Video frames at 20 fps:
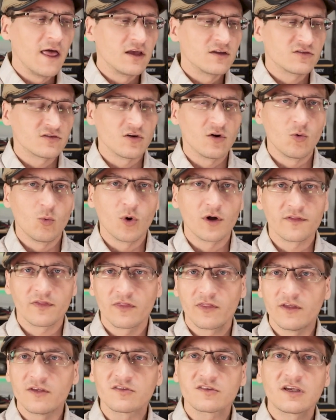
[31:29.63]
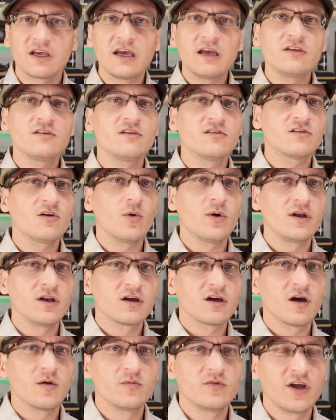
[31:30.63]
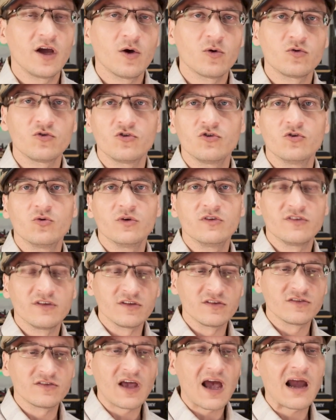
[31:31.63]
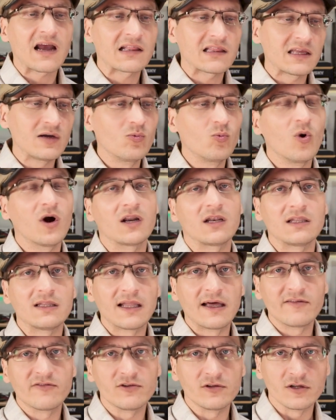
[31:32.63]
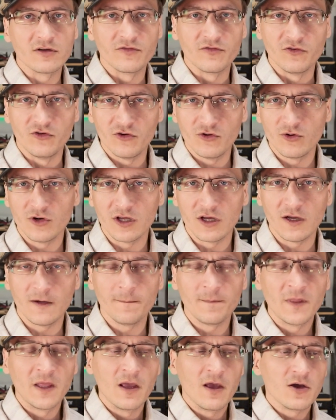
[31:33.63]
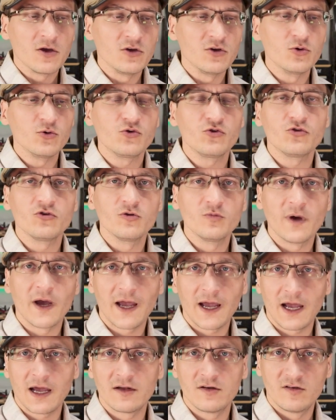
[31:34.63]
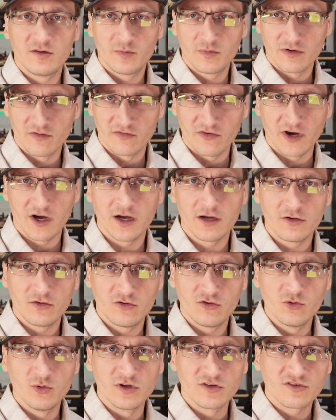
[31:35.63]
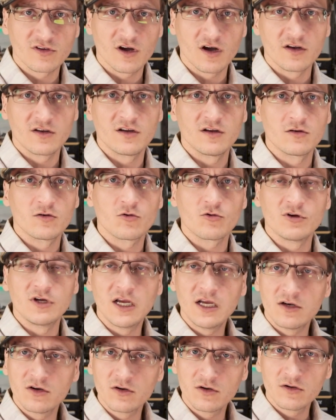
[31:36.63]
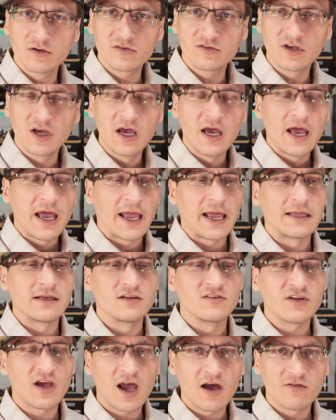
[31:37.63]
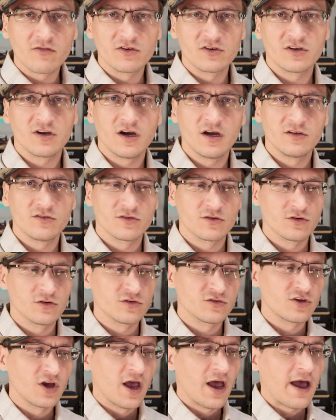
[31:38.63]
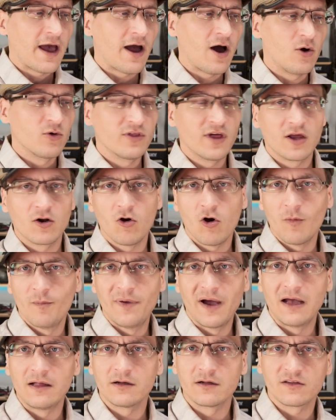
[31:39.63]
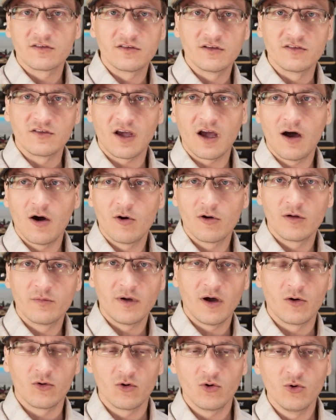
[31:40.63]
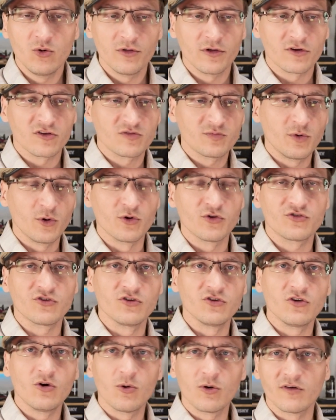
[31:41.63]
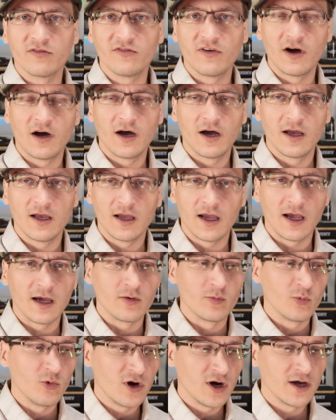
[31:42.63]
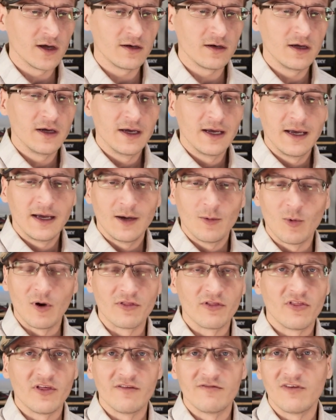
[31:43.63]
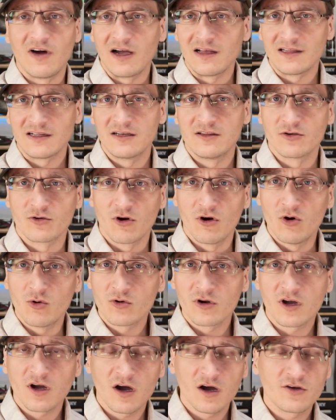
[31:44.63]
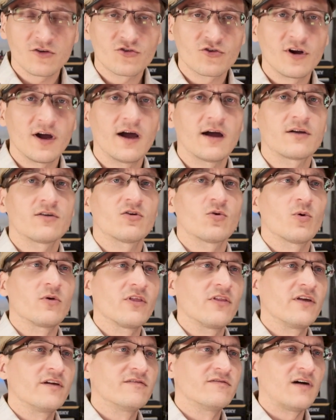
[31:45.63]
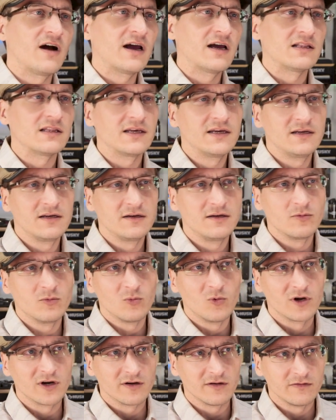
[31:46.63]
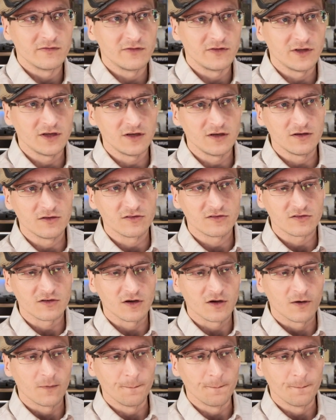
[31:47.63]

So what this case is going to come down to is exactly what level of duty YouTube had to provide to its content creators and its advertisers, how that all balances out about who they're supposed to notify and what, whether they violated their own contract or whether they violated one of these